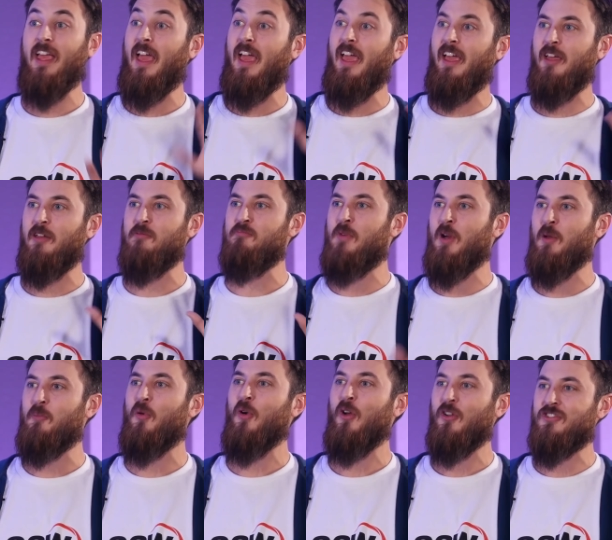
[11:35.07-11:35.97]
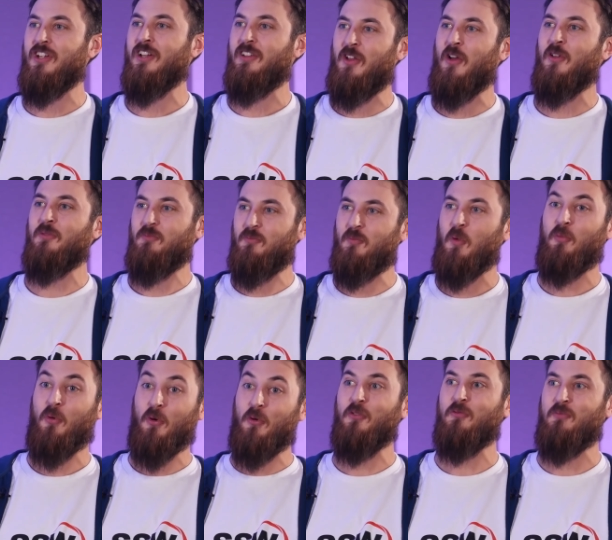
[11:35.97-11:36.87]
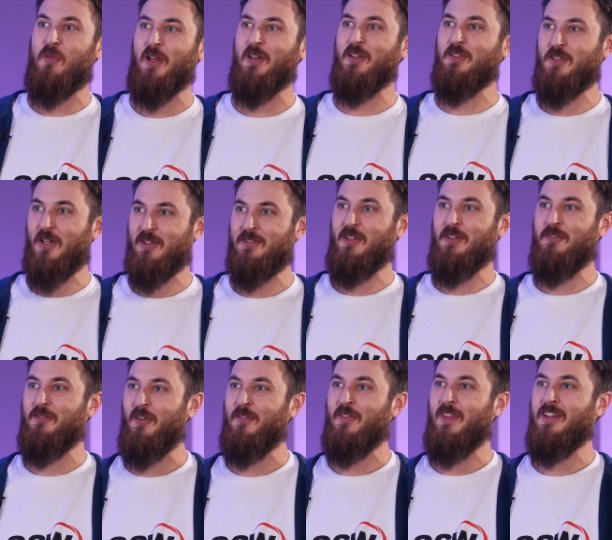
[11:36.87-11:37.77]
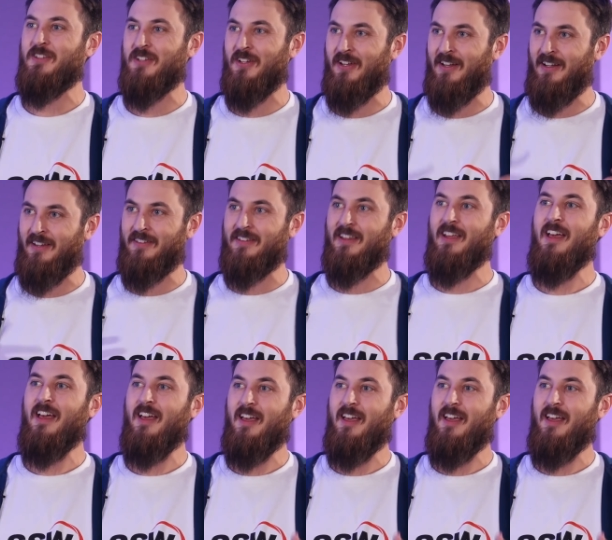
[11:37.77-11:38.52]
hey, my project got approved by the .NET Foundation and is